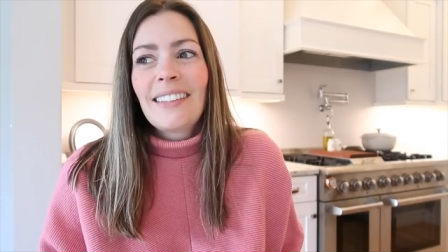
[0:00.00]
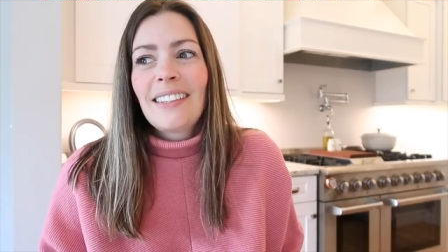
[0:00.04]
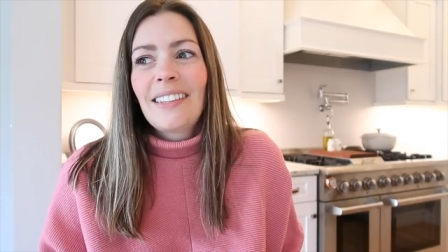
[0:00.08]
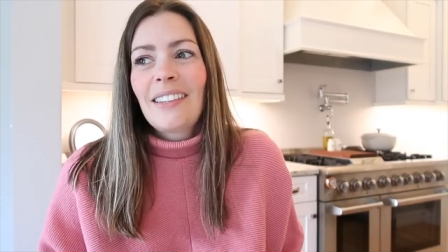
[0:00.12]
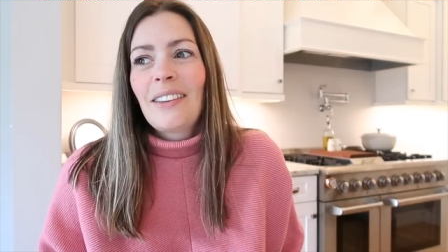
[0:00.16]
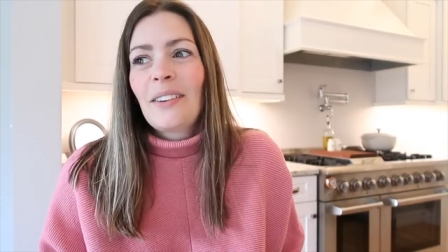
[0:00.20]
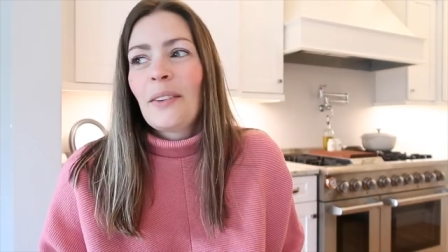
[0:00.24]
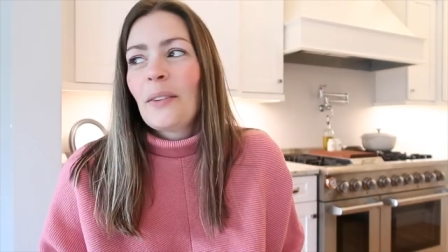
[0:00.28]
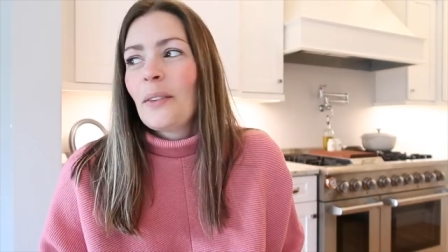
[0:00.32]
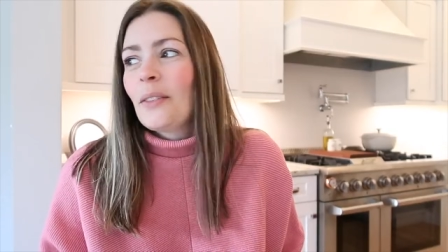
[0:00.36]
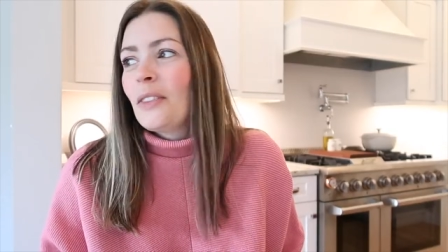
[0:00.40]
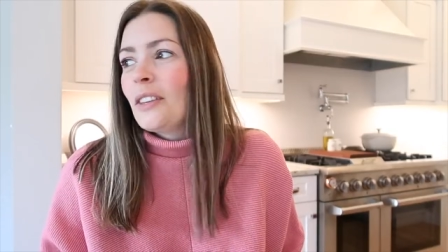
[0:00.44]

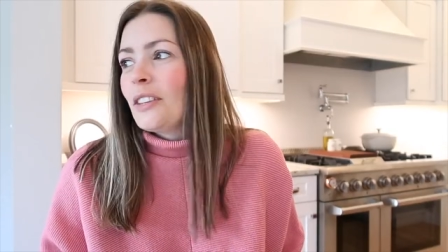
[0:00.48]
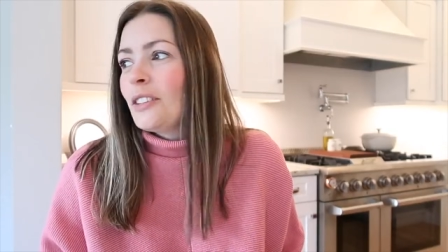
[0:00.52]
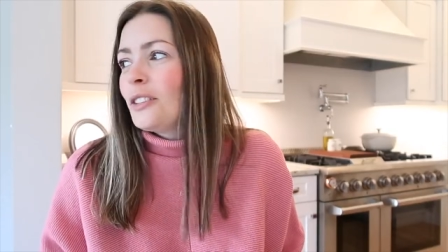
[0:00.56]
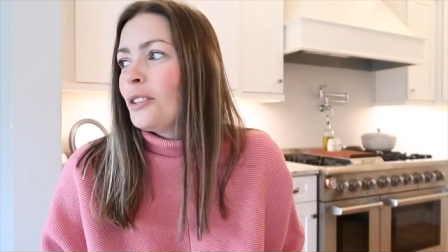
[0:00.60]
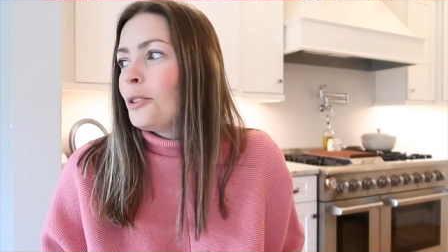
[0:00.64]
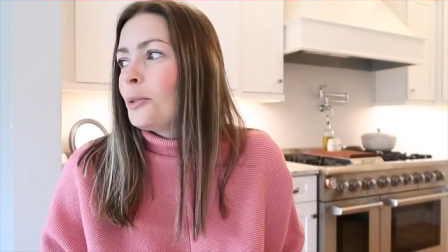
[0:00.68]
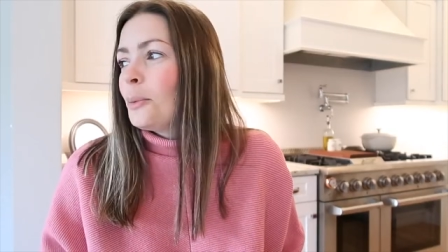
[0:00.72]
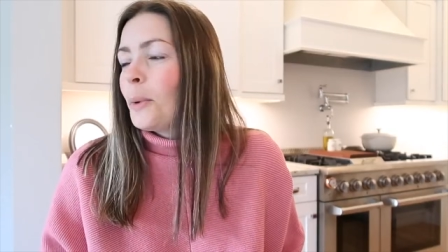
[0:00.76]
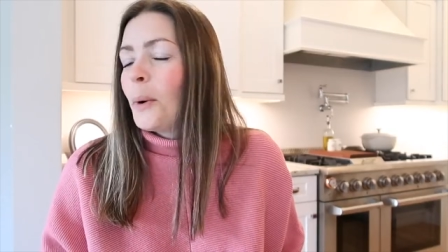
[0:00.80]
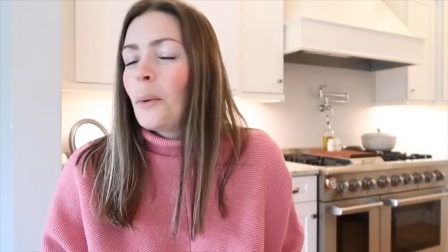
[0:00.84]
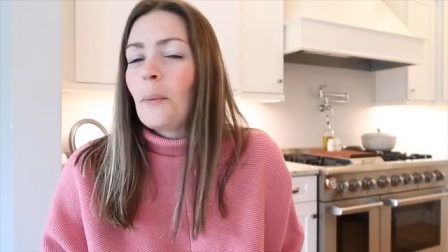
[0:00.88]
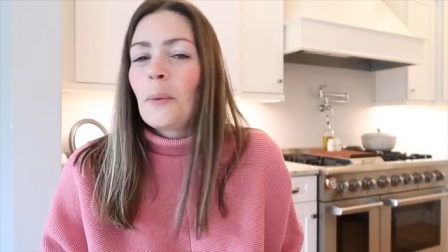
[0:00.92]
you know, this
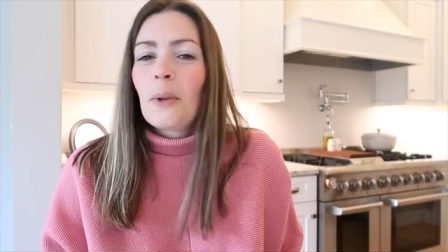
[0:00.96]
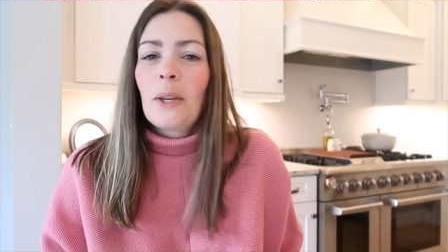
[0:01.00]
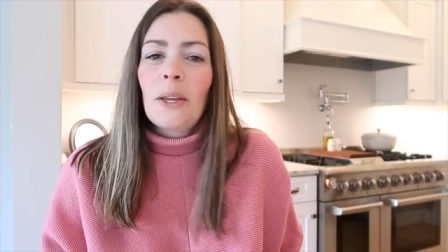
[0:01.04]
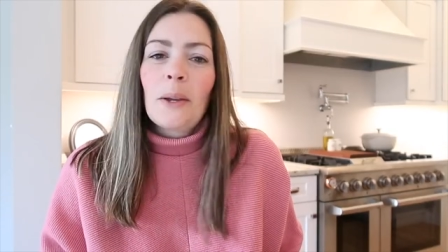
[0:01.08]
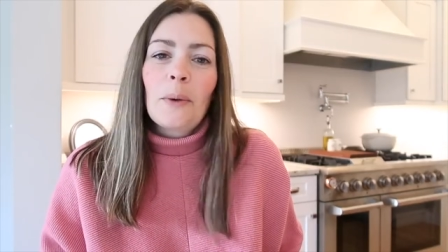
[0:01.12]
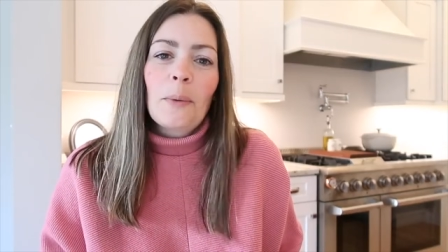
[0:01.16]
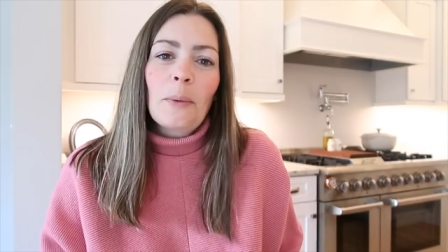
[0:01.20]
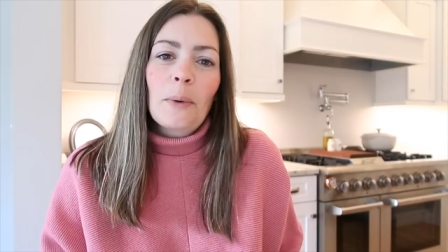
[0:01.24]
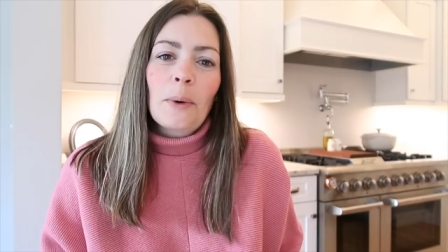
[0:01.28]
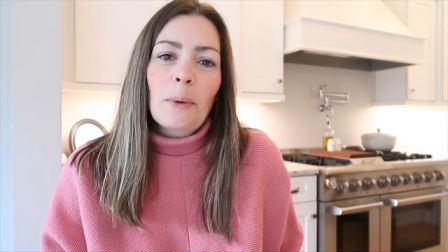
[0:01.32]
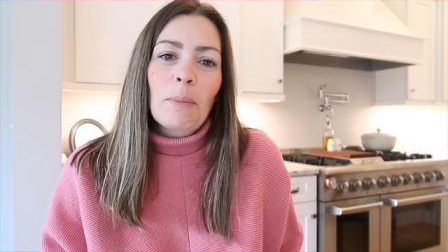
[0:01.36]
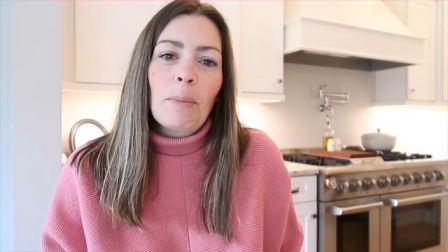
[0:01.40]
is what
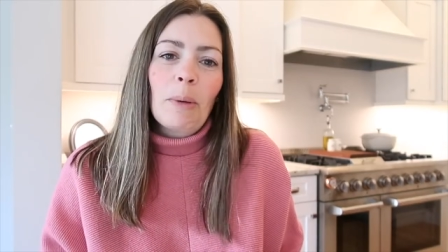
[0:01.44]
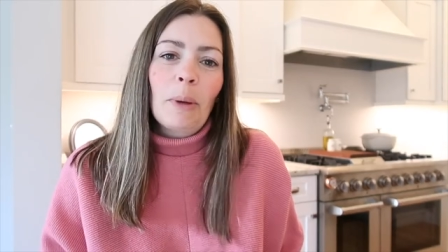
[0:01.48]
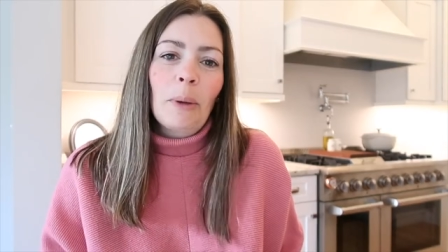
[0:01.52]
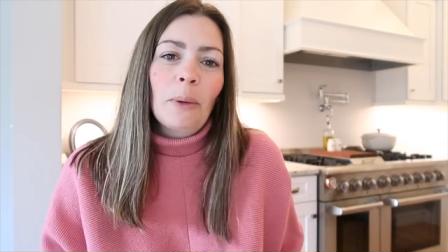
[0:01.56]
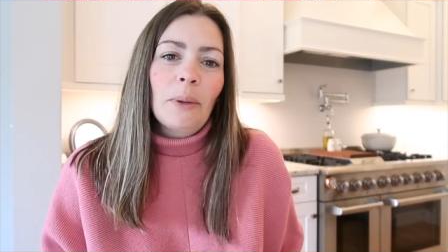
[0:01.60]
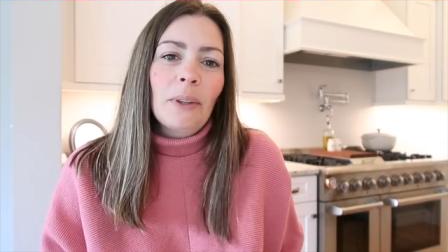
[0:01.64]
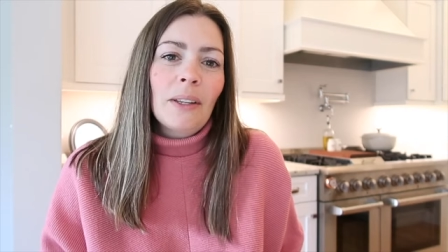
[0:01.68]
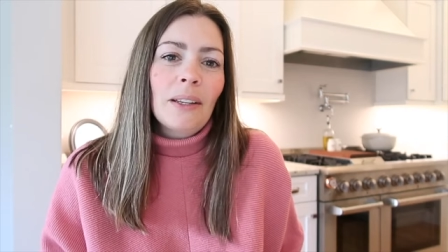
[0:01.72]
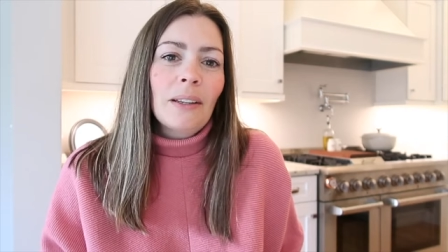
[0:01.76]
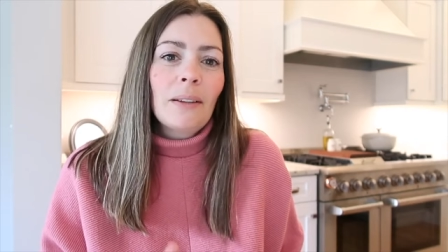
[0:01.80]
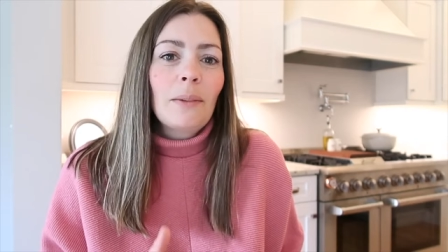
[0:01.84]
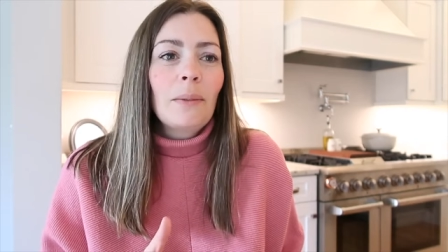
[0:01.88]
we were
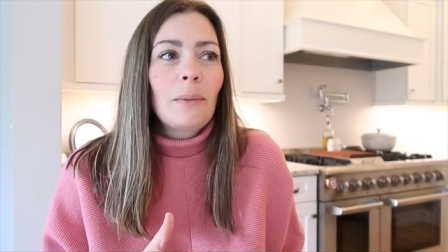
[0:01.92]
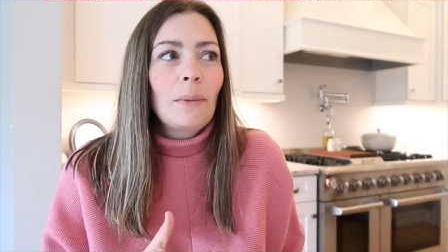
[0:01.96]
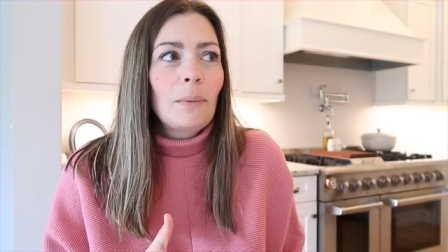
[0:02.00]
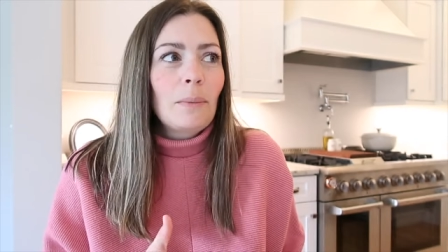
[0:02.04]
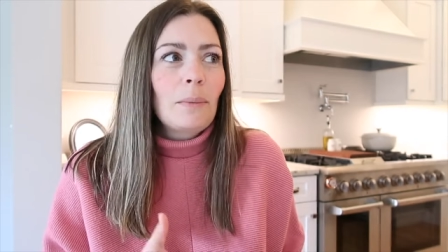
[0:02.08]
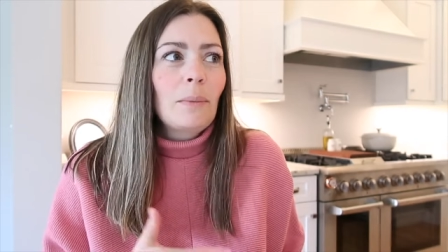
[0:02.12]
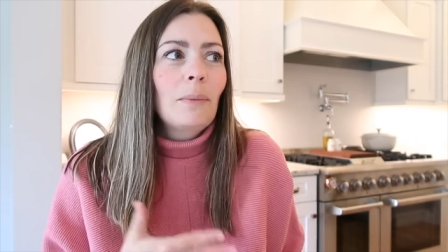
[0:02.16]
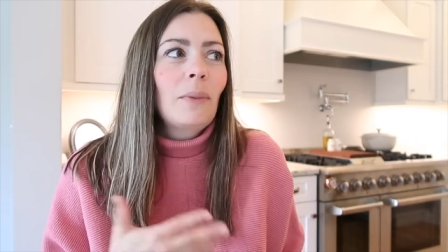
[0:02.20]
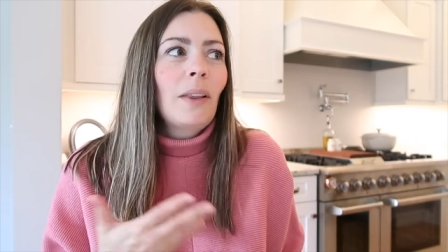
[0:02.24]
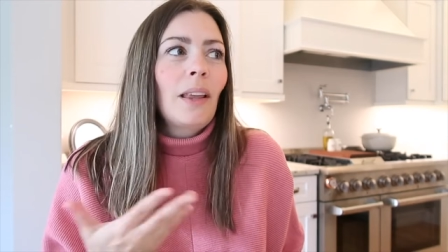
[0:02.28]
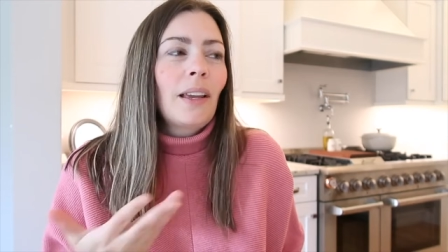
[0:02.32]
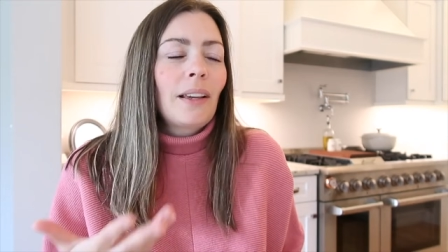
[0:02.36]
building,
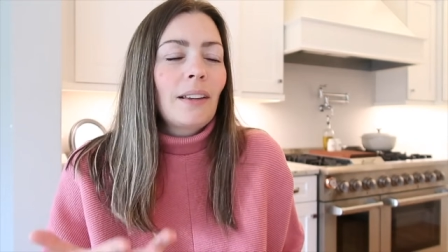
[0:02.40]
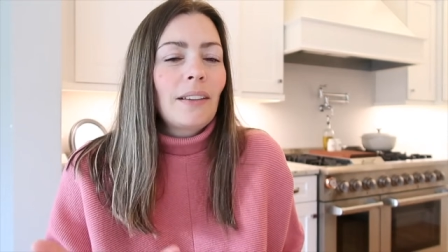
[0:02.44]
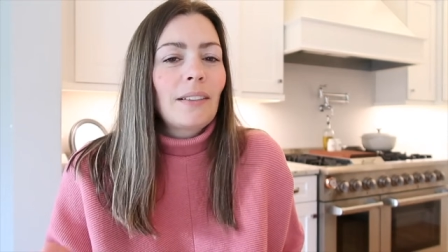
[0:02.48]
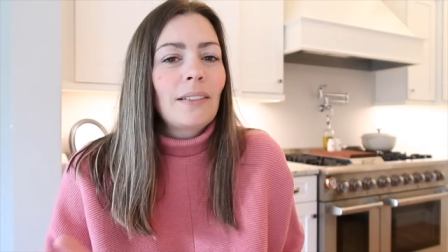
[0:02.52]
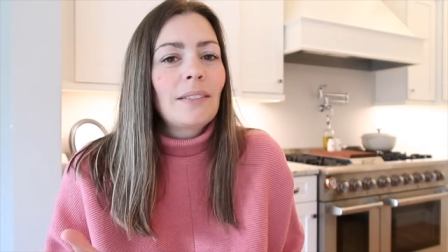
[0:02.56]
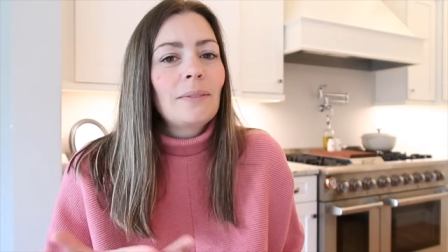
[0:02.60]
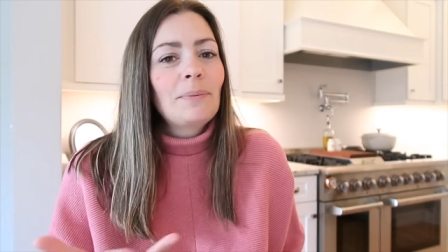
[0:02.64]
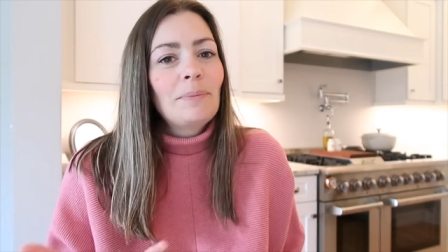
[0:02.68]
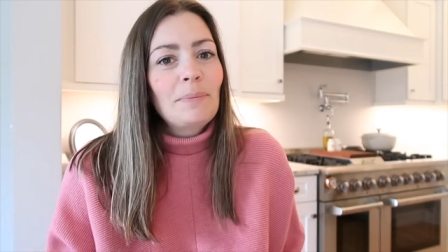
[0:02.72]
like,